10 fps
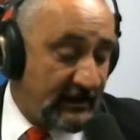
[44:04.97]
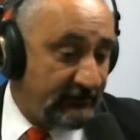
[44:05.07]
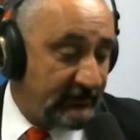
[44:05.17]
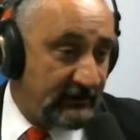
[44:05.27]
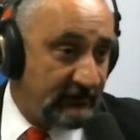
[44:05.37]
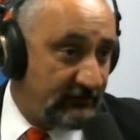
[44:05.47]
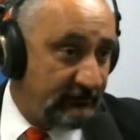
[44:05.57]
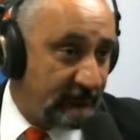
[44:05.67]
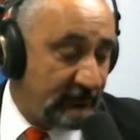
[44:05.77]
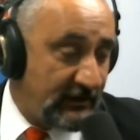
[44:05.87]
thing is,
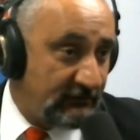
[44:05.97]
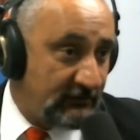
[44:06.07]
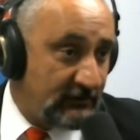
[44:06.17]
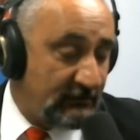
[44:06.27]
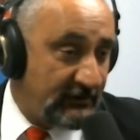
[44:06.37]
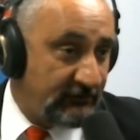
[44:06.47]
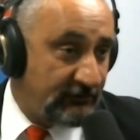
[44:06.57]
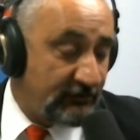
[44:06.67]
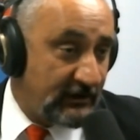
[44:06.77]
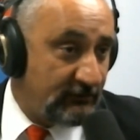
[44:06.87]
if you don't have domestic
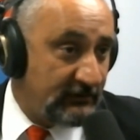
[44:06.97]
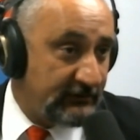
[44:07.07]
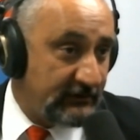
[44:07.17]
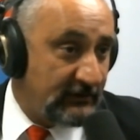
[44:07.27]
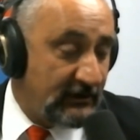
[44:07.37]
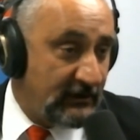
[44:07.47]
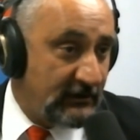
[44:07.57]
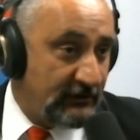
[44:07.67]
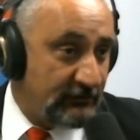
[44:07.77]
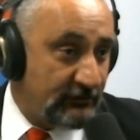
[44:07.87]
tranquility,
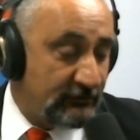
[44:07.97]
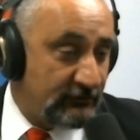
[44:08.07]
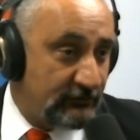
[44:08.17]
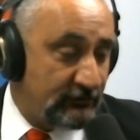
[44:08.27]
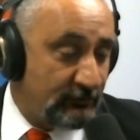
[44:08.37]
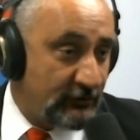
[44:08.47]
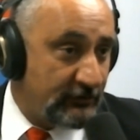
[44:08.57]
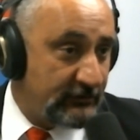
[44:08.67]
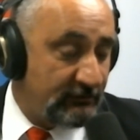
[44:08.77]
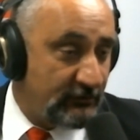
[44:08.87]
you know,
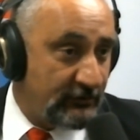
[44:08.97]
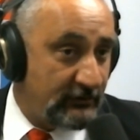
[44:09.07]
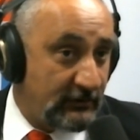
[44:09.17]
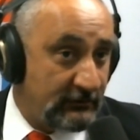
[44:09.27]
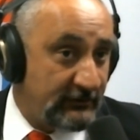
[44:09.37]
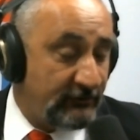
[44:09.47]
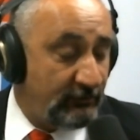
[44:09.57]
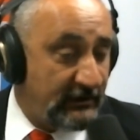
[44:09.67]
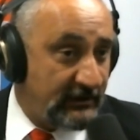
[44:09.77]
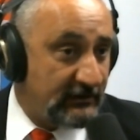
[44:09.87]
tomorrow, this
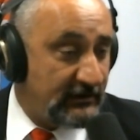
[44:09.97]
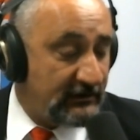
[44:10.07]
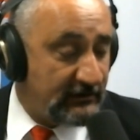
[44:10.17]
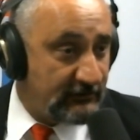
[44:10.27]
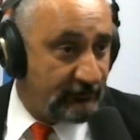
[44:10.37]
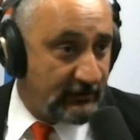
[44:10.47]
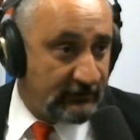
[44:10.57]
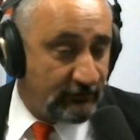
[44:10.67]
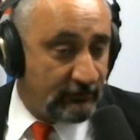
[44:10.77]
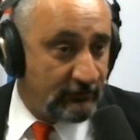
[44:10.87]
weekend again, they're going to try
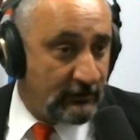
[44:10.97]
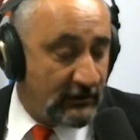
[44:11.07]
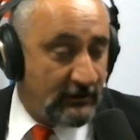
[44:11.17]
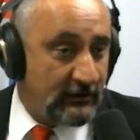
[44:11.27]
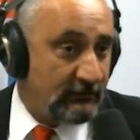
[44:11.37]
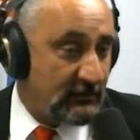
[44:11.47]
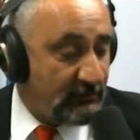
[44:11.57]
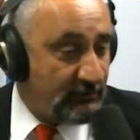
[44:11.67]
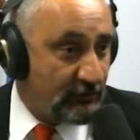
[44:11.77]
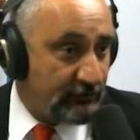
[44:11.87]
to
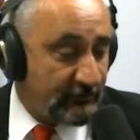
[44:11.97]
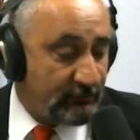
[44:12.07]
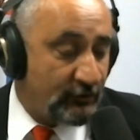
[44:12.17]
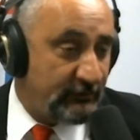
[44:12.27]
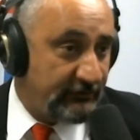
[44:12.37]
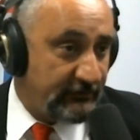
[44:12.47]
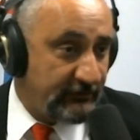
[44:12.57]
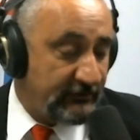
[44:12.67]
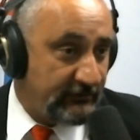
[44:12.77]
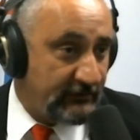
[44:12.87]
maybe burn some more
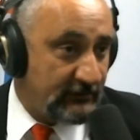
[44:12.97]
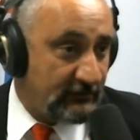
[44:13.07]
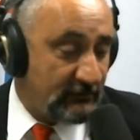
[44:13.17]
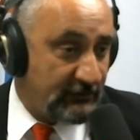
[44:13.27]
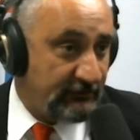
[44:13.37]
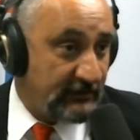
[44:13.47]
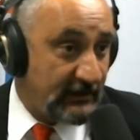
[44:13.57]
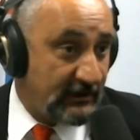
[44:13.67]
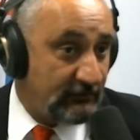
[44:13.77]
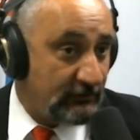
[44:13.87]
businesses on Michigan
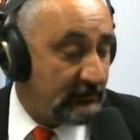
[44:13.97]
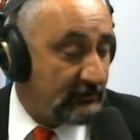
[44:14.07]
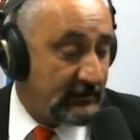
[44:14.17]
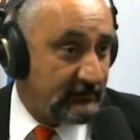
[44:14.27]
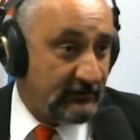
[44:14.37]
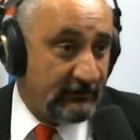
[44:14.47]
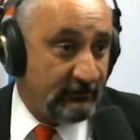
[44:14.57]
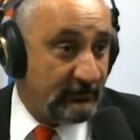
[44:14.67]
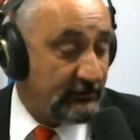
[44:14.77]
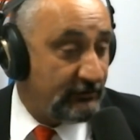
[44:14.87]
Avenue. Well, I'll tell you
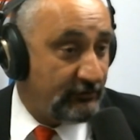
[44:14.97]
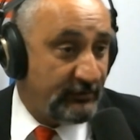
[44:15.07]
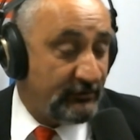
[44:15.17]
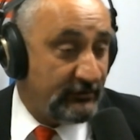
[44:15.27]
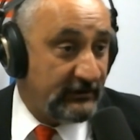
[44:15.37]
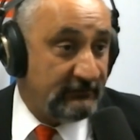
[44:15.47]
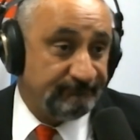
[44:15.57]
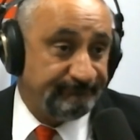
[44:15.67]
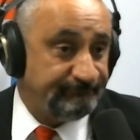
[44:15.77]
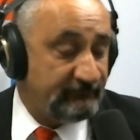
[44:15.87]
what, when those people leave,
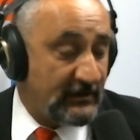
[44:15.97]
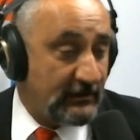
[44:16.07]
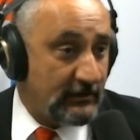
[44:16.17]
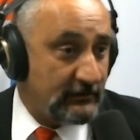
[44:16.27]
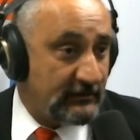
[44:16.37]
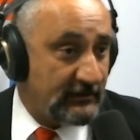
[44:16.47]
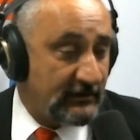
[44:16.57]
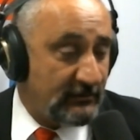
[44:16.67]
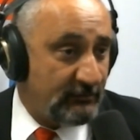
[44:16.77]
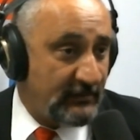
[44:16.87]
they're gone. They're not
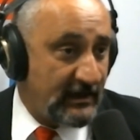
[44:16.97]
coming back.